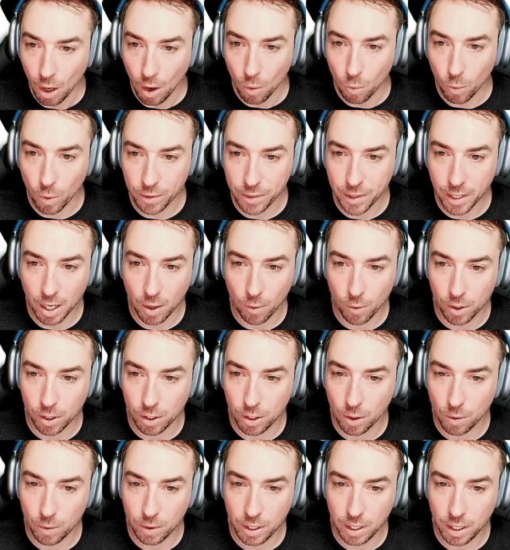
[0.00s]
One thing I want to
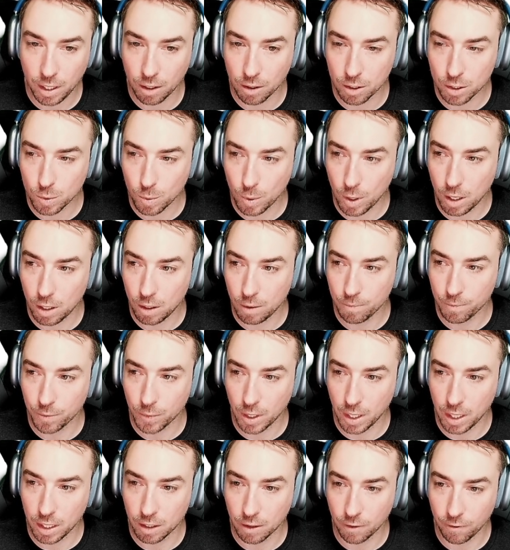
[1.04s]
note here as well
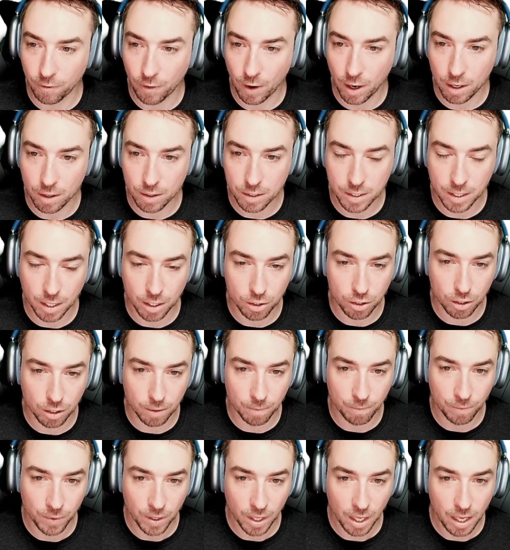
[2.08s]
in the file
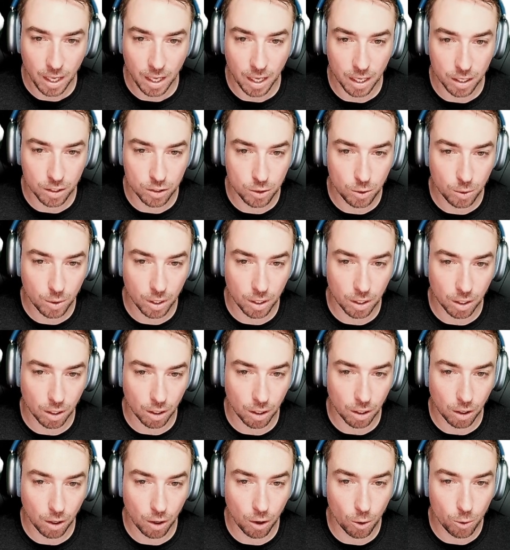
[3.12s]
section is you can
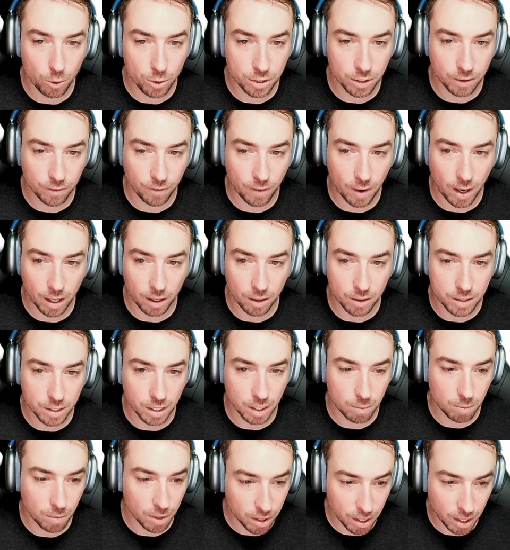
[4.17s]
host files
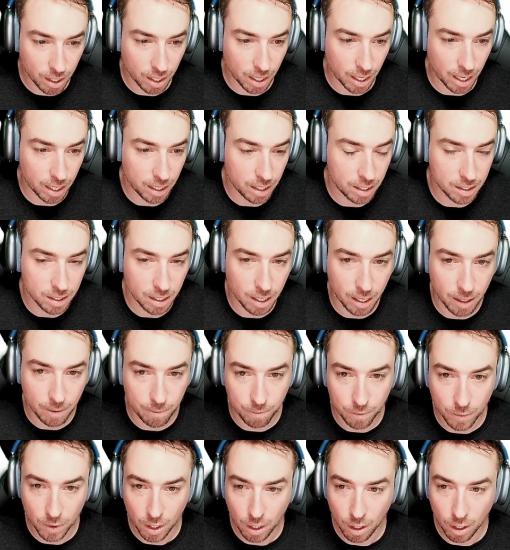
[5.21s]
in Mythic at any time.